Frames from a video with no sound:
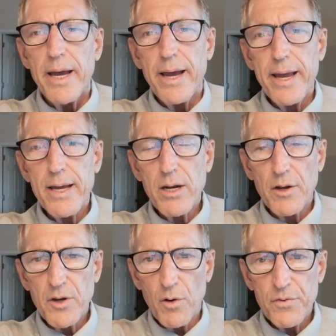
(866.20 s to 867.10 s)

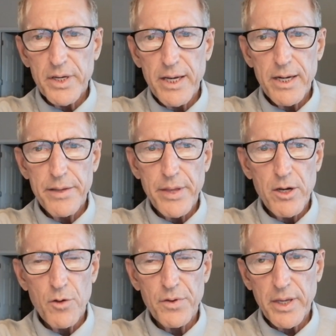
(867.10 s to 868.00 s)
And don't forget to hit that
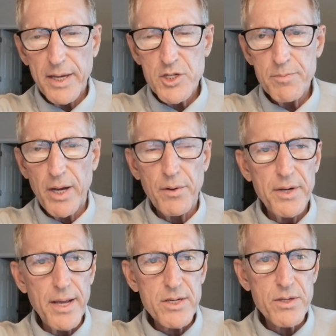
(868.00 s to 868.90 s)
notification bell
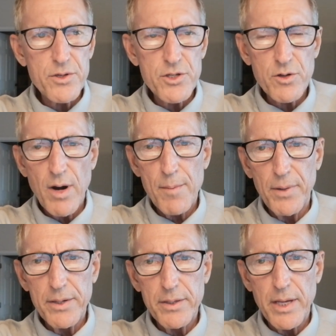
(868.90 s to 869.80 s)
next to the subscribe button.